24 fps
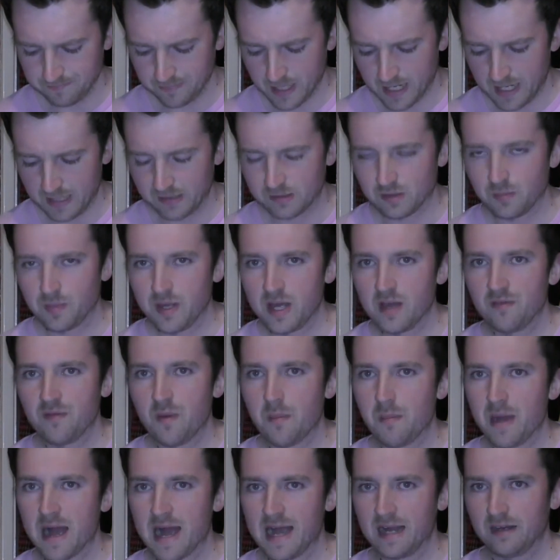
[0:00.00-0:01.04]
it is a bit of a
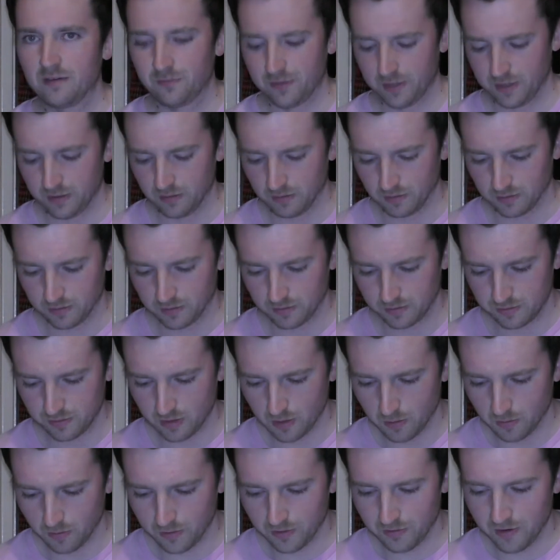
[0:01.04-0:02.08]
minefield.
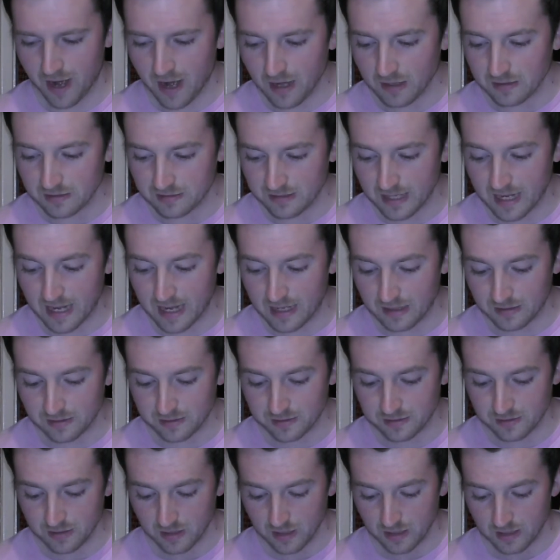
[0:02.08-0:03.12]
So there are
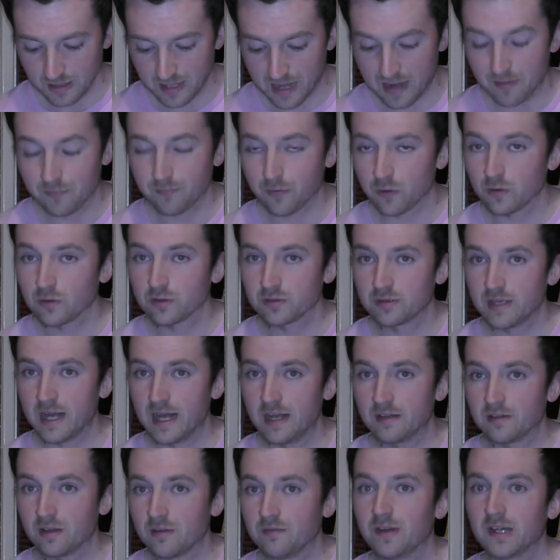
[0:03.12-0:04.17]
sets, like full
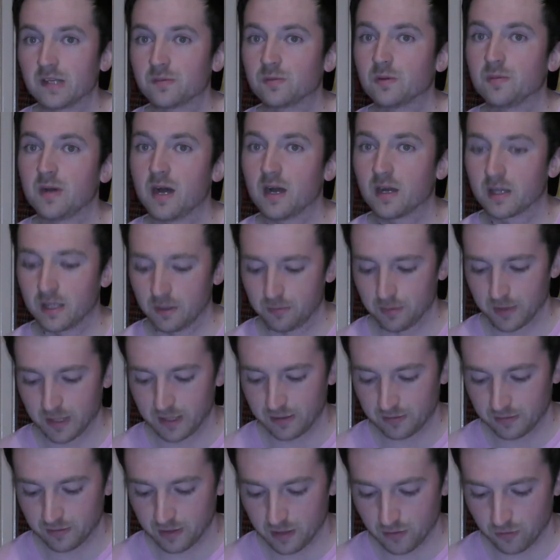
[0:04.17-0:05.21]
sets on Facebook
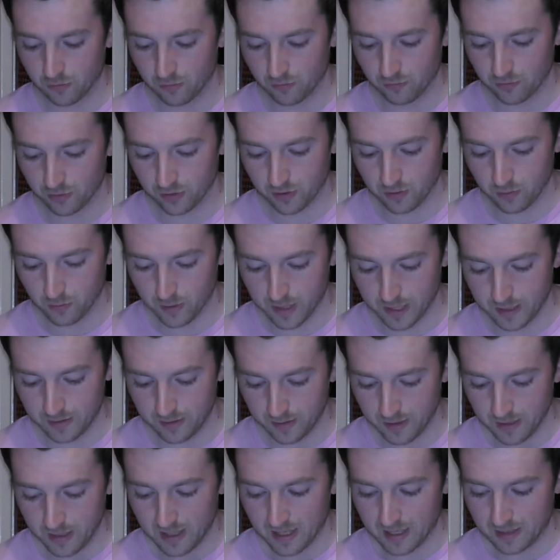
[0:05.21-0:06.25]
Marketplace that are 100 quid.
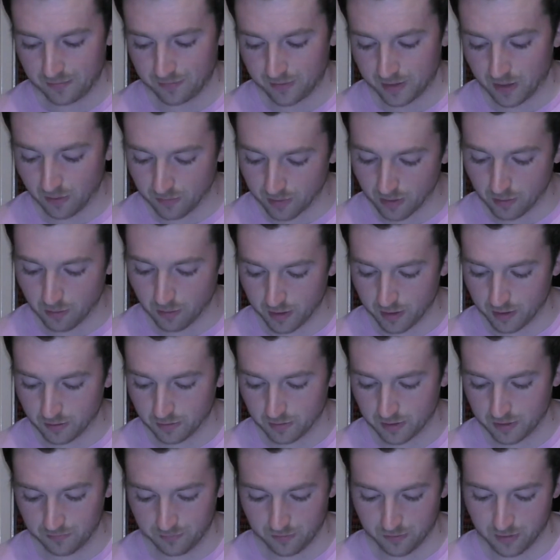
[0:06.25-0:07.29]
And if you don't know
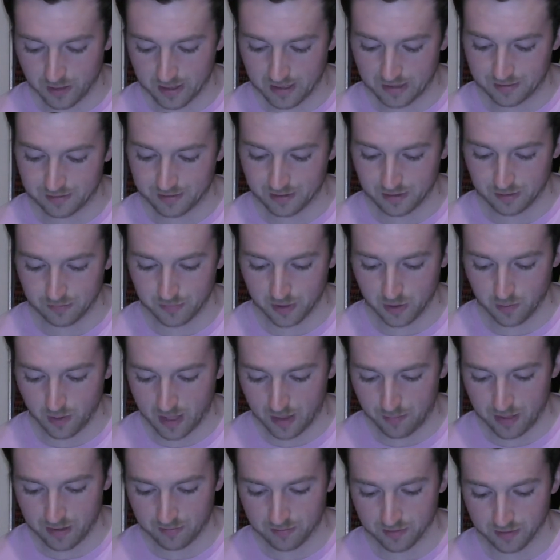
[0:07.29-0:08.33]
looking for, I guess it can be
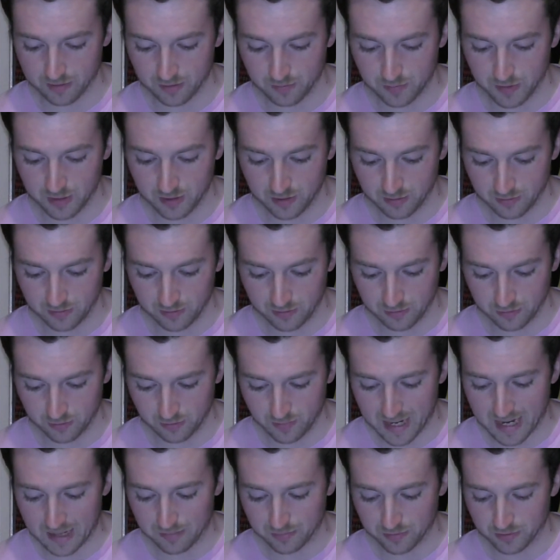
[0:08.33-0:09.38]
quite perilous because there's
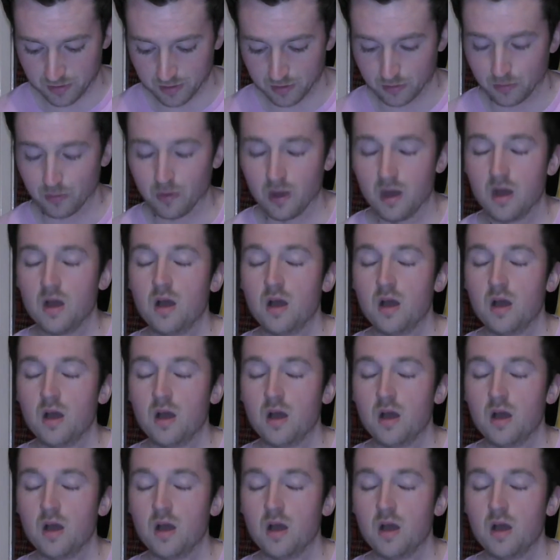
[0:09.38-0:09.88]
some absolute